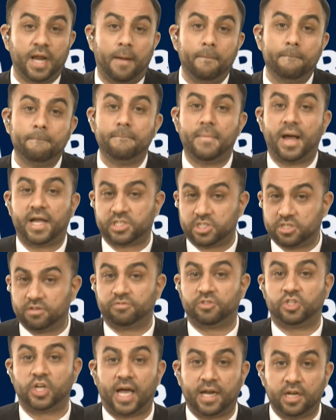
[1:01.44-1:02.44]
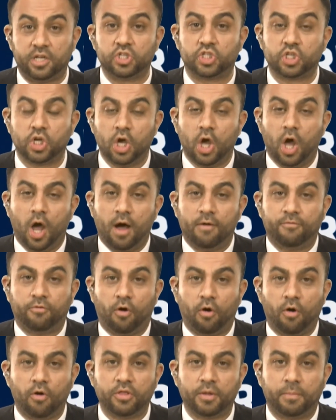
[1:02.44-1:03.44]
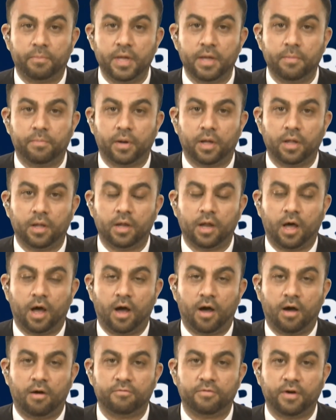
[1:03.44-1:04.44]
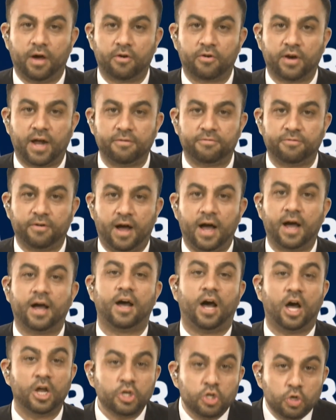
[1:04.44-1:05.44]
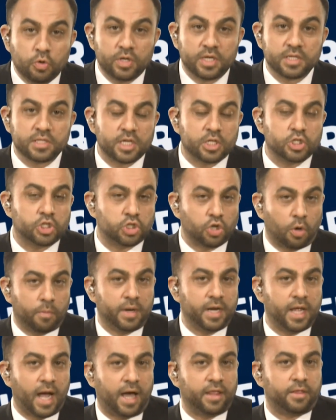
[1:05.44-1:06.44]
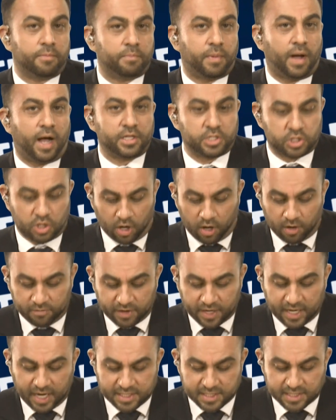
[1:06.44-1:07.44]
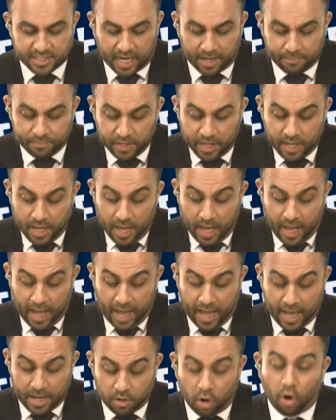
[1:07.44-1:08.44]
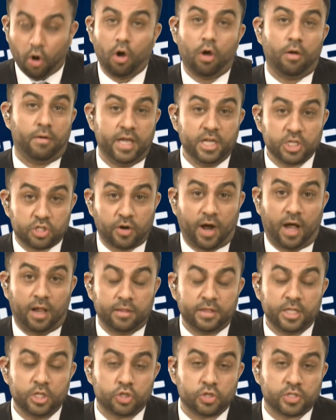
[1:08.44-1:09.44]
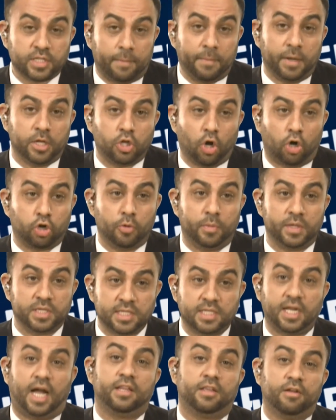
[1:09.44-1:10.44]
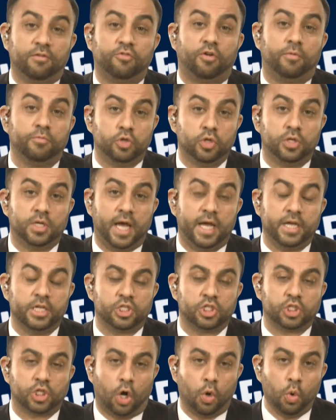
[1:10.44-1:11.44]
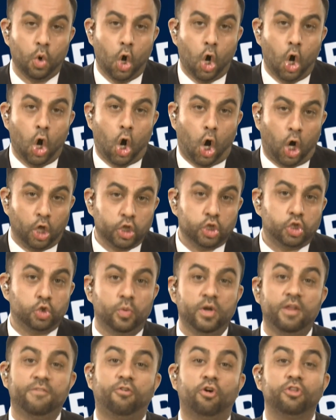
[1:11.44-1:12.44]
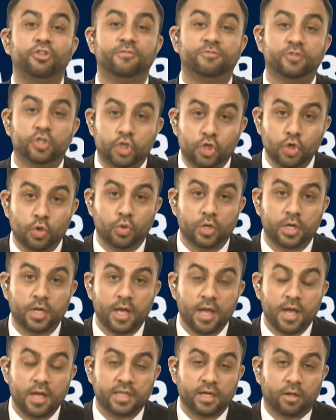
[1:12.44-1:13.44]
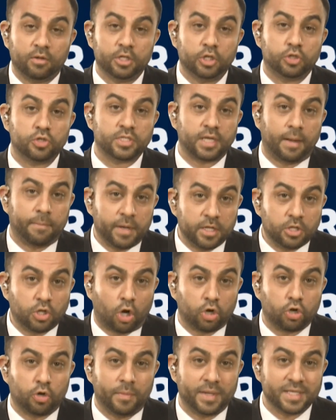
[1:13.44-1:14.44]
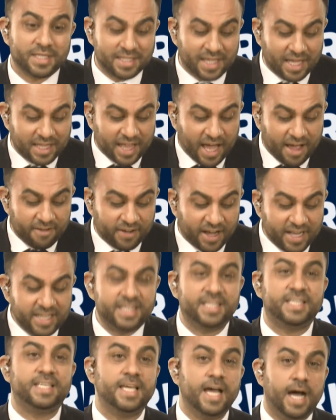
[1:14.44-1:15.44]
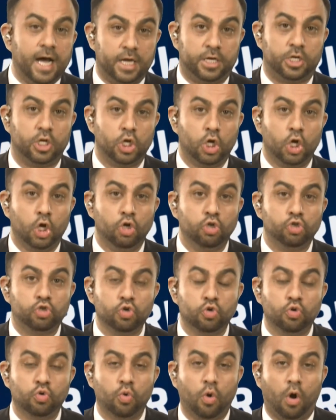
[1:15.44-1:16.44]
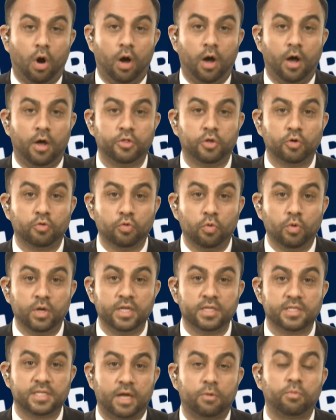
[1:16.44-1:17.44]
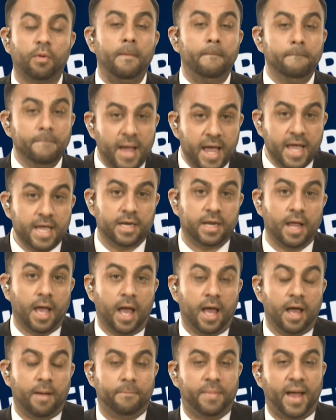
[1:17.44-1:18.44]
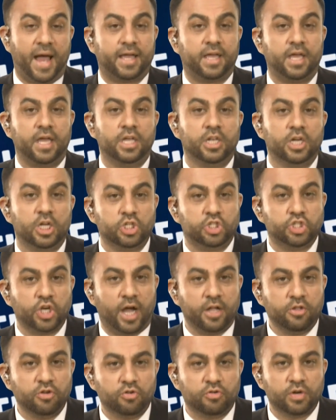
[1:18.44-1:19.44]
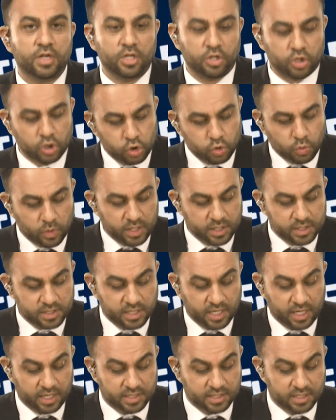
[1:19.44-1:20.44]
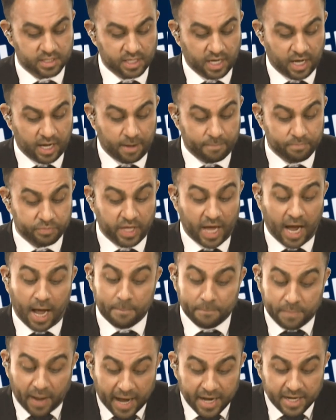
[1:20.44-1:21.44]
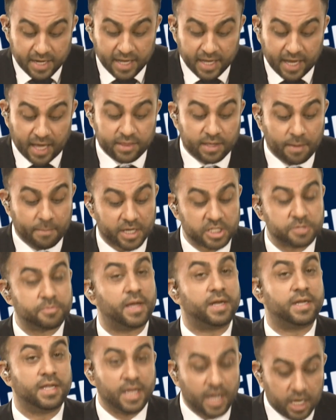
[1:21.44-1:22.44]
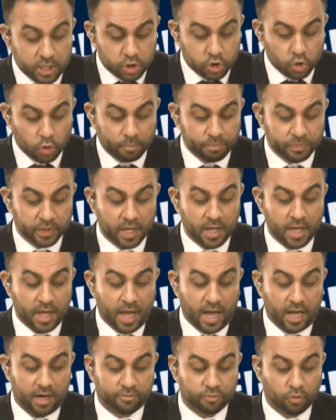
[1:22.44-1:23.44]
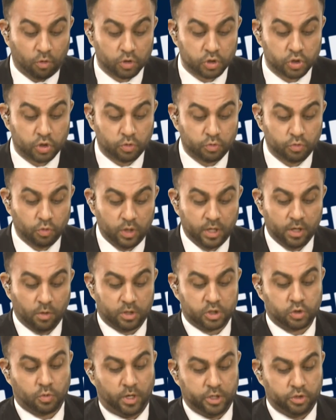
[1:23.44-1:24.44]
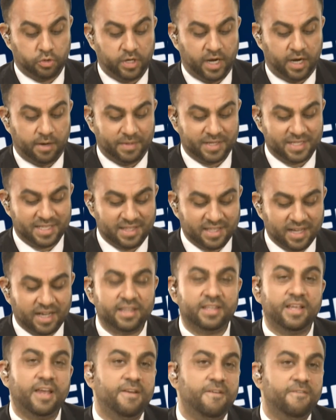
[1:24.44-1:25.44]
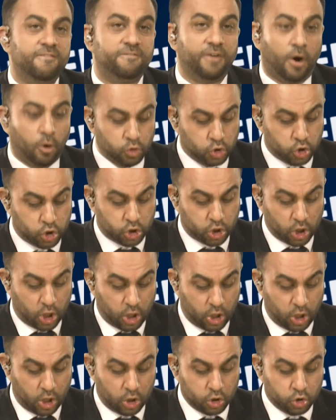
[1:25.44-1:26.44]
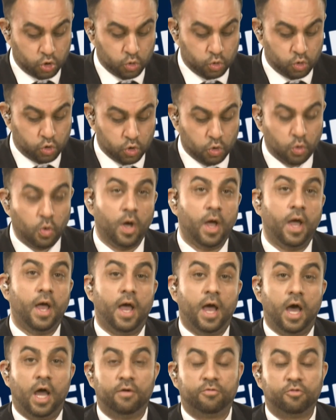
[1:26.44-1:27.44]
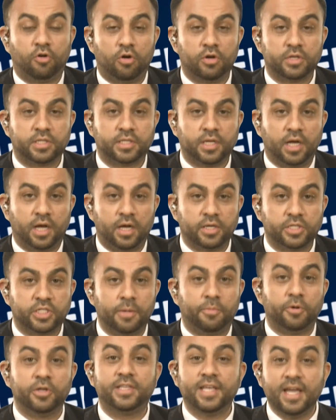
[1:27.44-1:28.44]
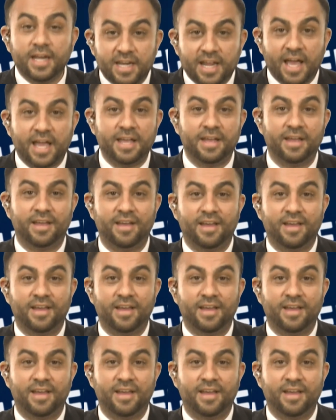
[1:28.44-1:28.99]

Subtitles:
a massive challenge for the people of Rafah, Khan Yunus, and so many other parts of Gaza. And Israel needs to submit documents starting from today. So on the 24th of June, they'll need to submit documents that they've adhered to the rulings that were made back in January the 26th. They are binding and they must be adhered to. And of course, the ruling was quite unanimous, 13 votes to 2. And of course, Sebotinde,